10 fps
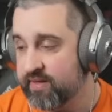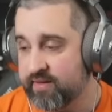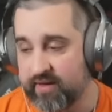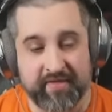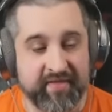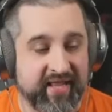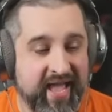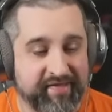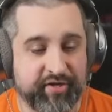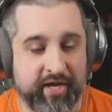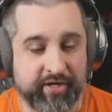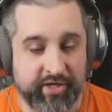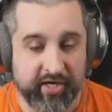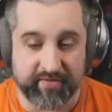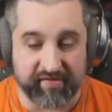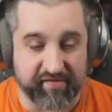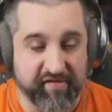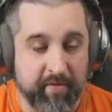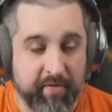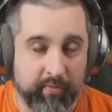And then the last change here, this is
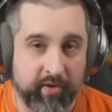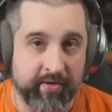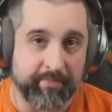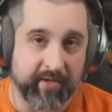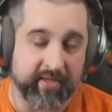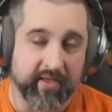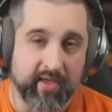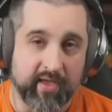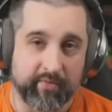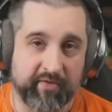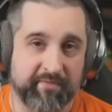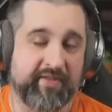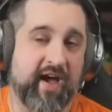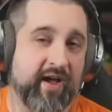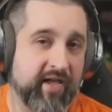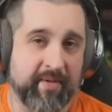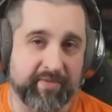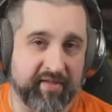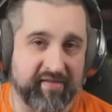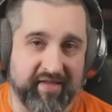a small one, but we've been talking
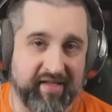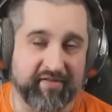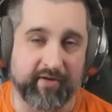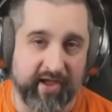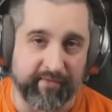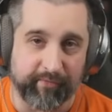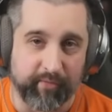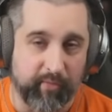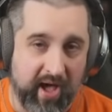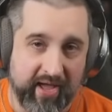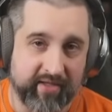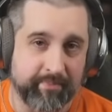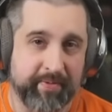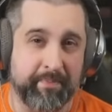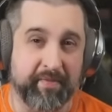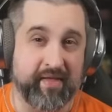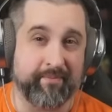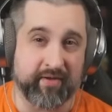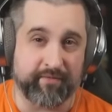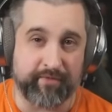about this Easter egg for a while. People
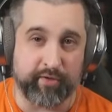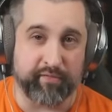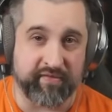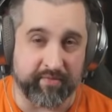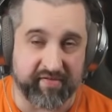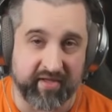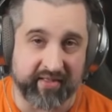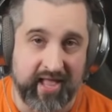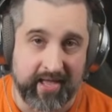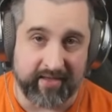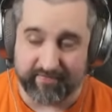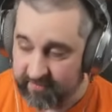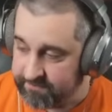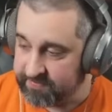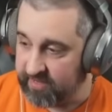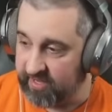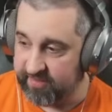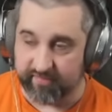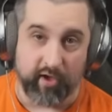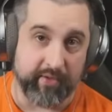seem confused it was on live.
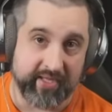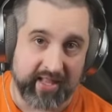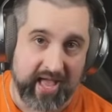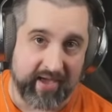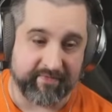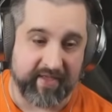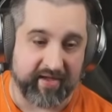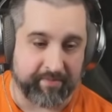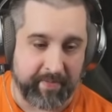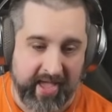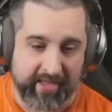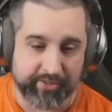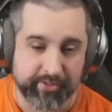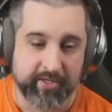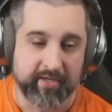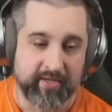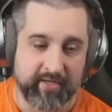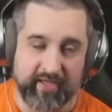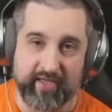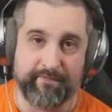It's going live next patch.
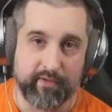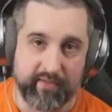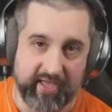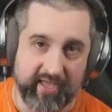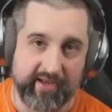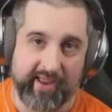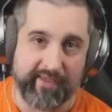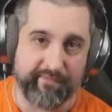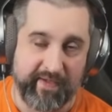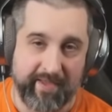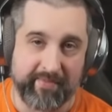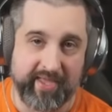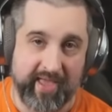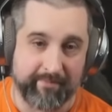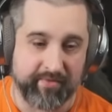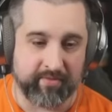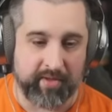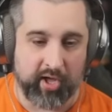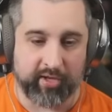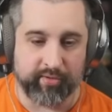If you get a family
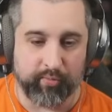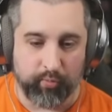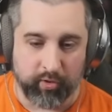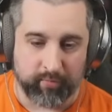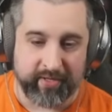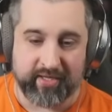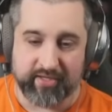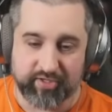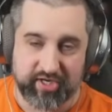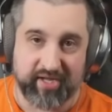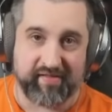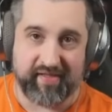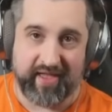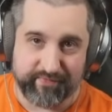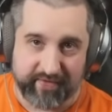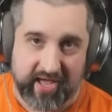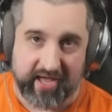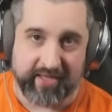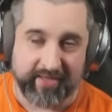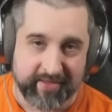emblem on Warwick, Jinx, and
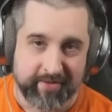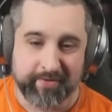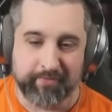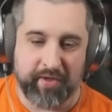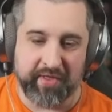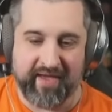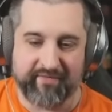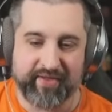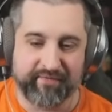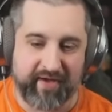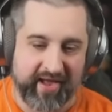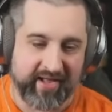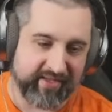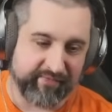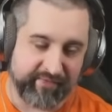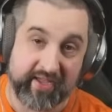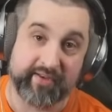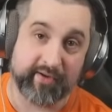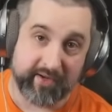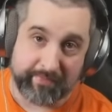Vi, while having Violet,
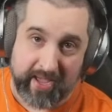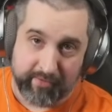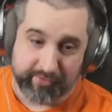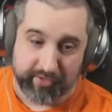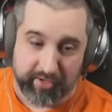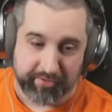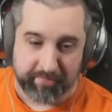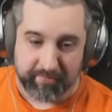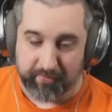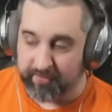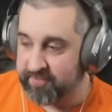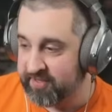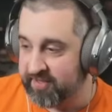Vander, and Powder on your board,